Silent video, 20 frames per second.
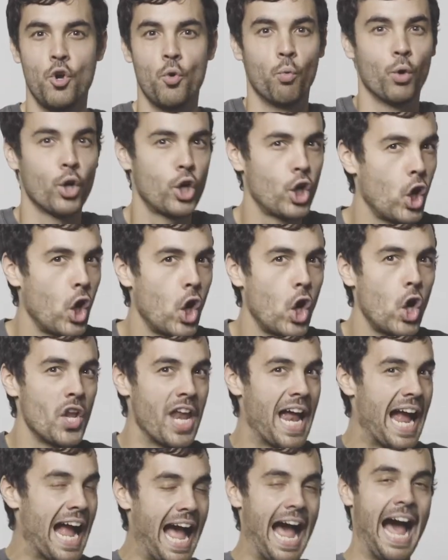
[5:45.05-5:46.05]
We're called
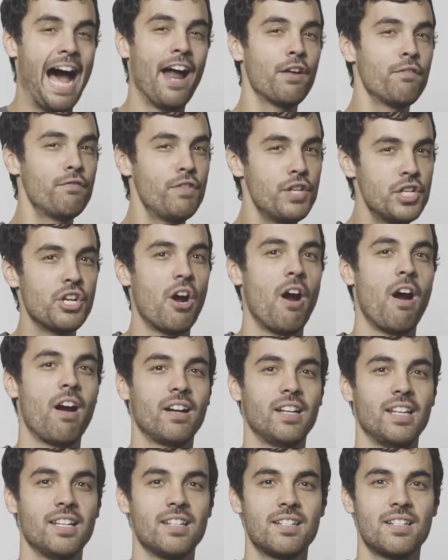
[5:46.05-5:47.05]
out of the
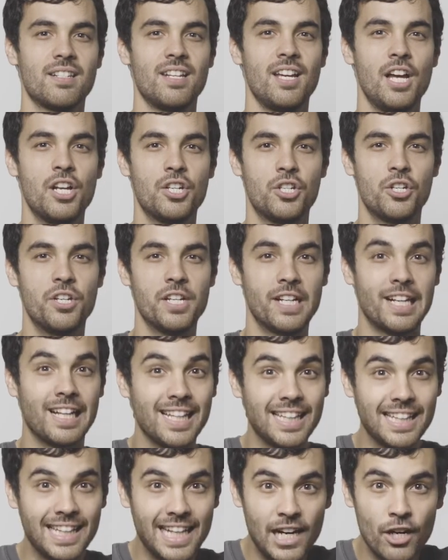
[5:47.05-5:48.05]
darkness to
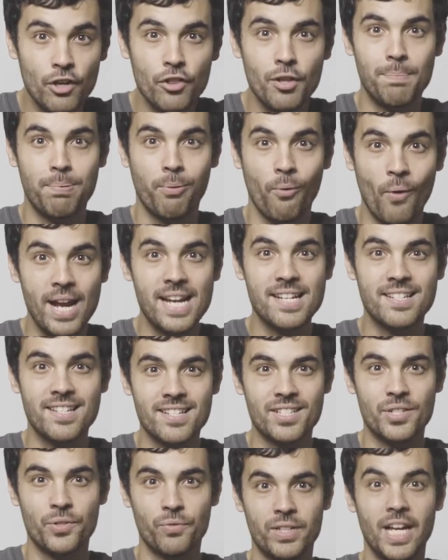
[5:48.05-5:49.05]
declare the
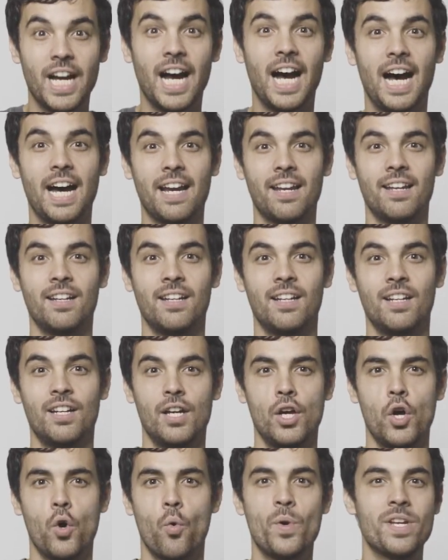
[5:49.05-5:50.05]
praises of God.
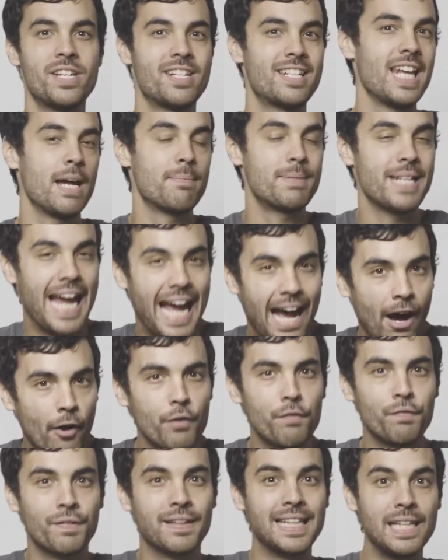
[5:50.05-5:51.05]
We stepped out
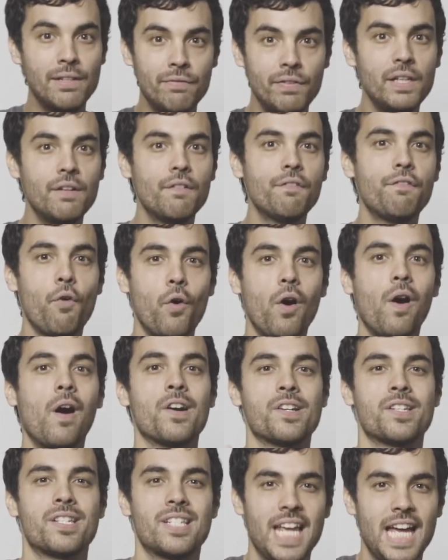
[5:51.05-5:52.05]
of living for
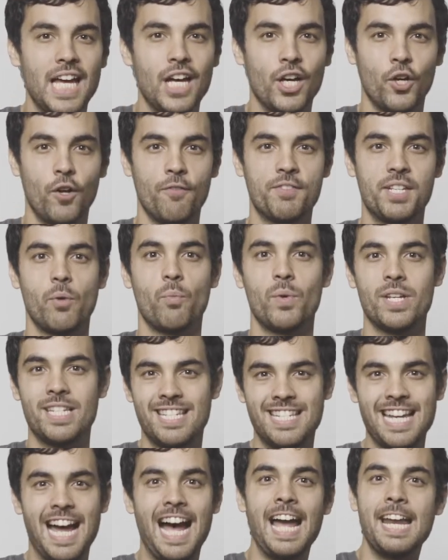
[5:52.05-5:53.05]
ourselves and we
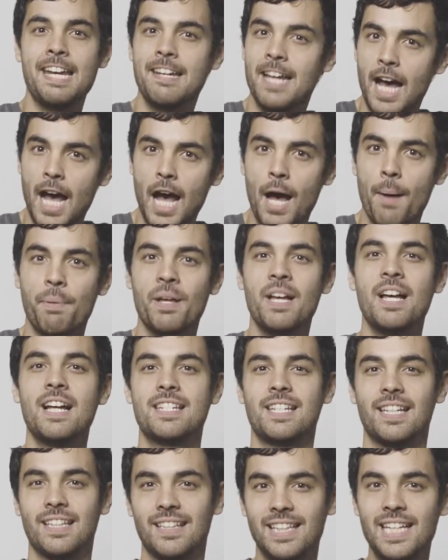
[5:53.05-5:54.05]
signed up
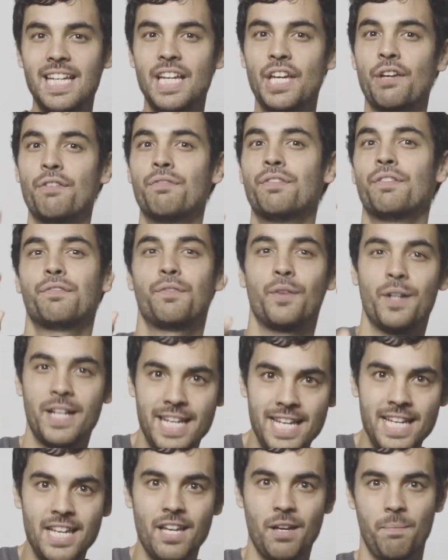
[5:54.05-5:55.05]
to live for
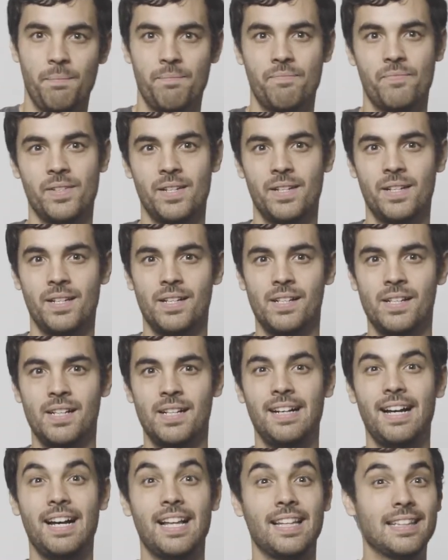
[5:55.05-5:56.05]
Him.
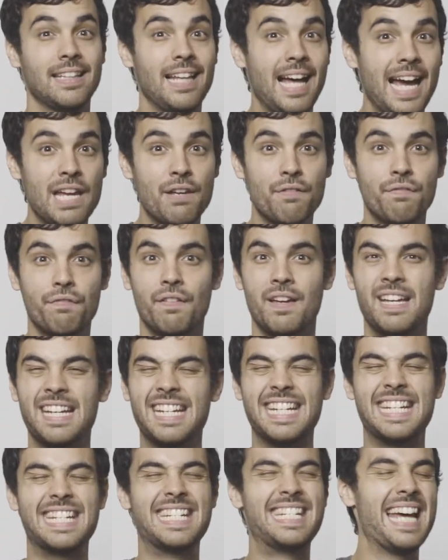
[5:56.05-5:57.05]
A life
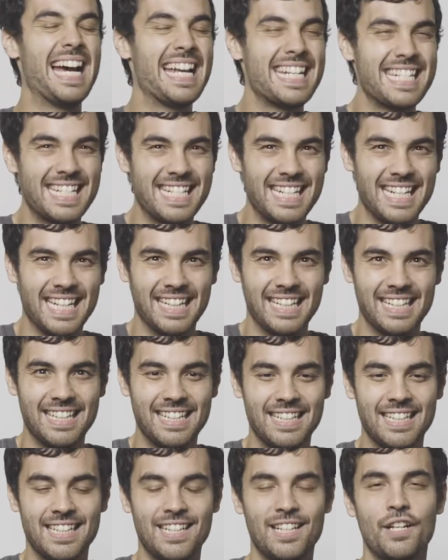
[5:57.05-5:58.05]
destined
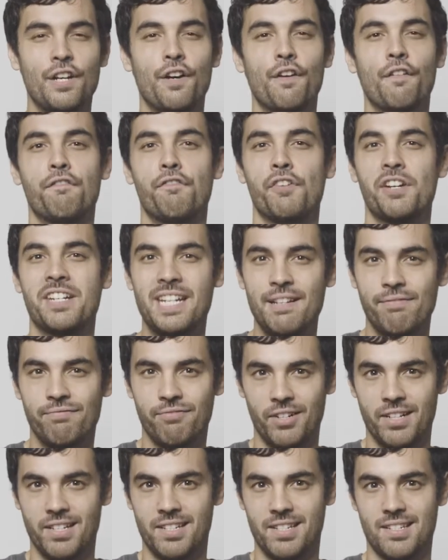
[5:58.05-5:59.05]
for
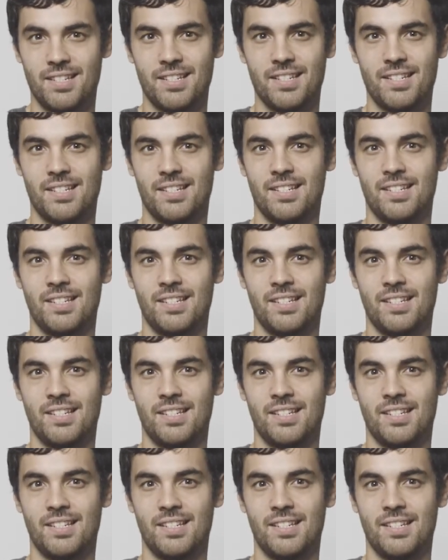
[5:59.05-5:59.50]
difference.